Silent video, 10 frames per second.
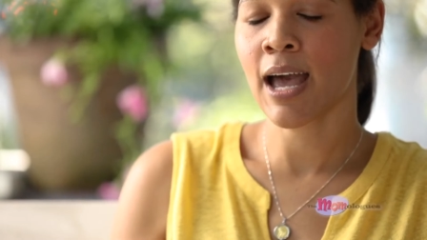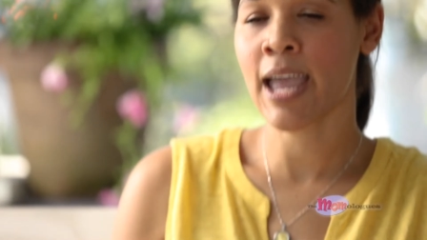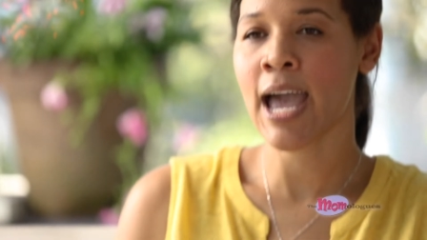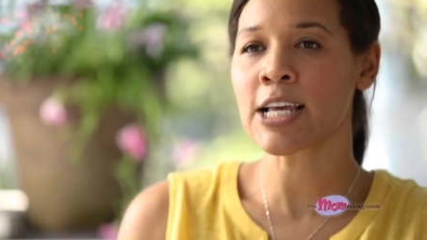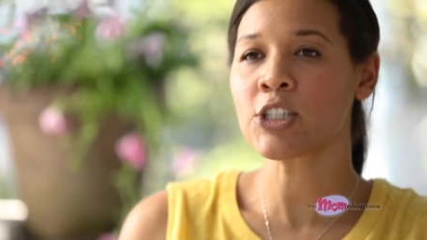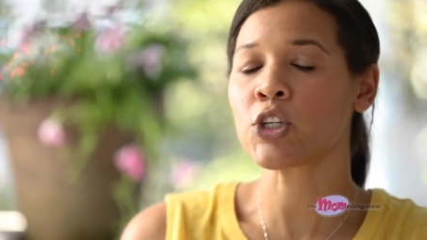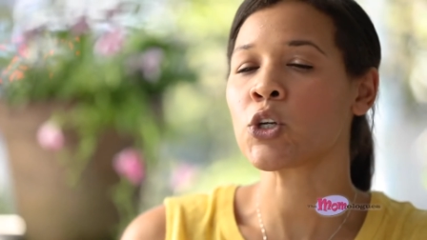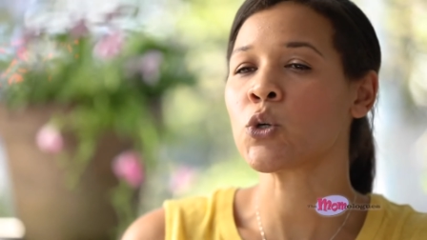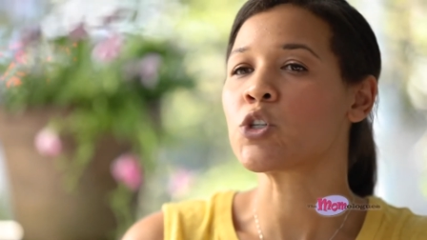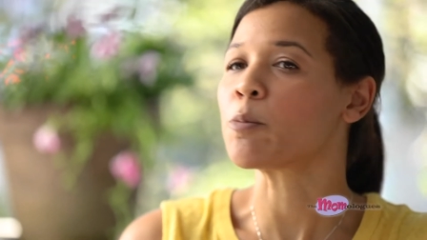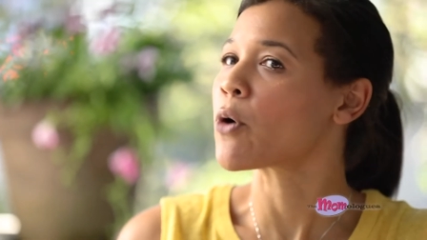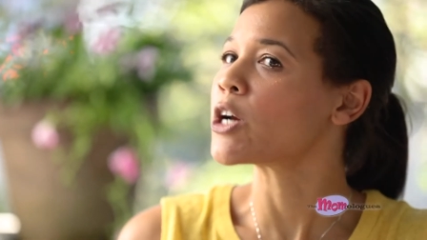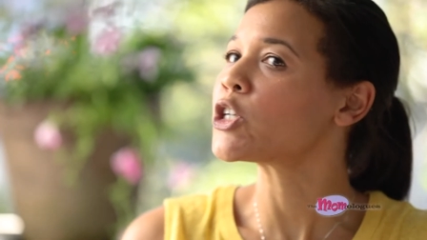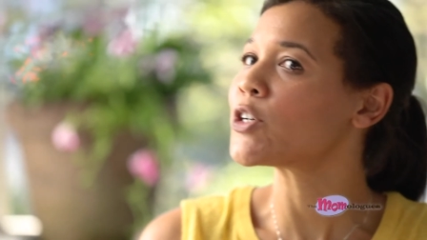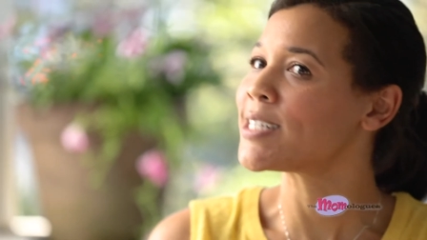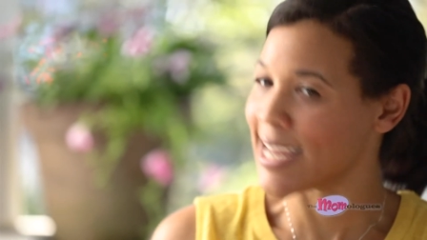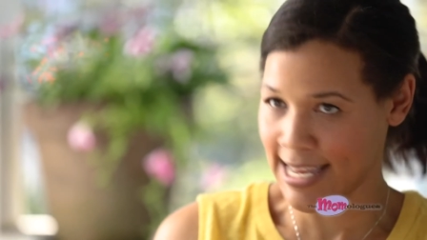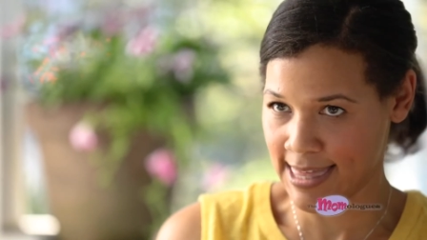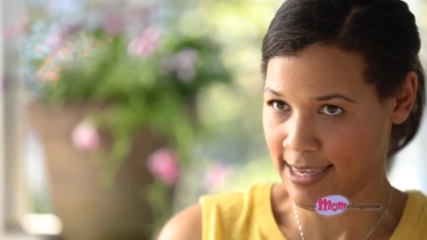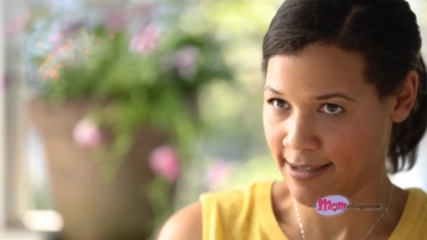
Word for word: I asked you to brush your teeth.